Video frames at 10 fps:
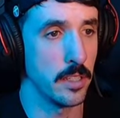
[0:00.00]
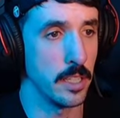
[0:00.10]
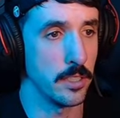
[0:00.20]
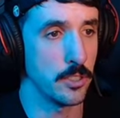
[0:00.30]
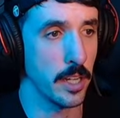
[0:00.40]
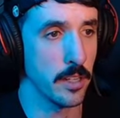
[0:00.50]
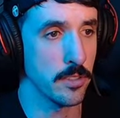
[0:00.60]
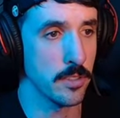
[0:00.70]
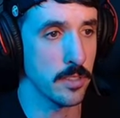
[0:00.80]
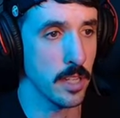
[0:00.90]
and
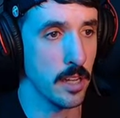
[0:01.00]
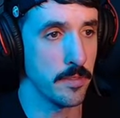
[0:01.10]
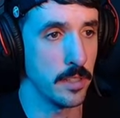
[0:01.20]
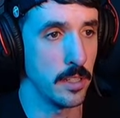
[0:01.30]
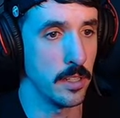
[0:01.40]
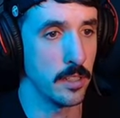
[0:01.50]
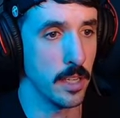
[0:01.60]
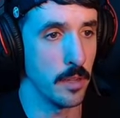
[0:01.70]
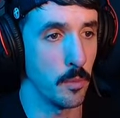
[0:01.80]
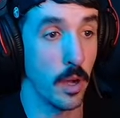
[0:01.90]
shares and stuff, and
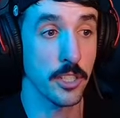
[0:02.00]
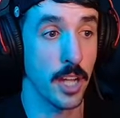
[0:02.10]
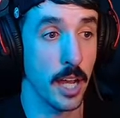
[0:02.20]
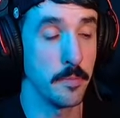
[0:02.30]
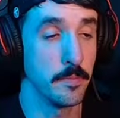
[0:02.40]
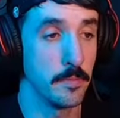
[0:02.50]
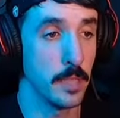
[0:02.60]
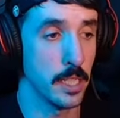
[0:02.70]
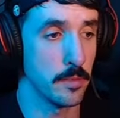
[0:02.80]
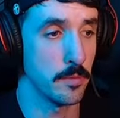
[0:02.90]
and watch time.
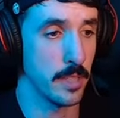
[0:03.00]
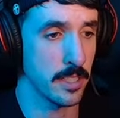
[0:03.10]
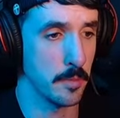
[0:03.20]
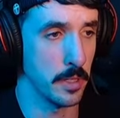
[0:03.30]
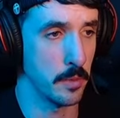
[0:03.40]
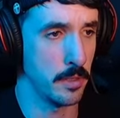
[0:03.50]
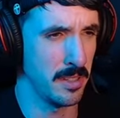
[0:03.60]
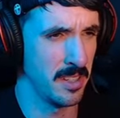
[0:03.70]
You know, that's a big one.